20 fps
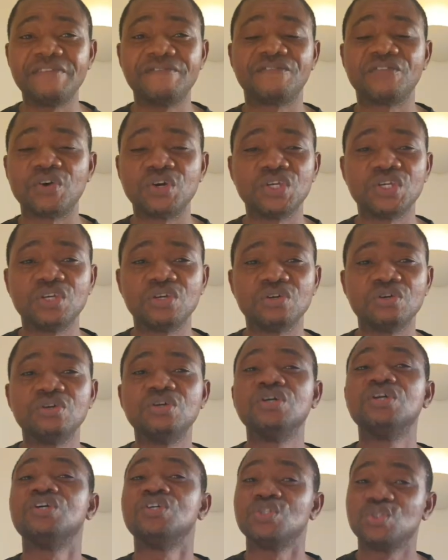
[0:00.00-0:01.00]
I'm going to
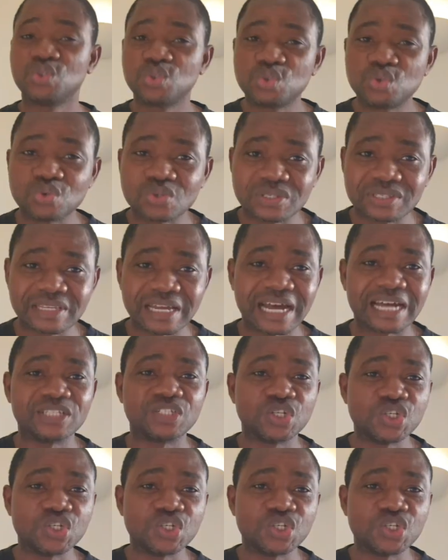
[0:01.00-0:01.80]
simply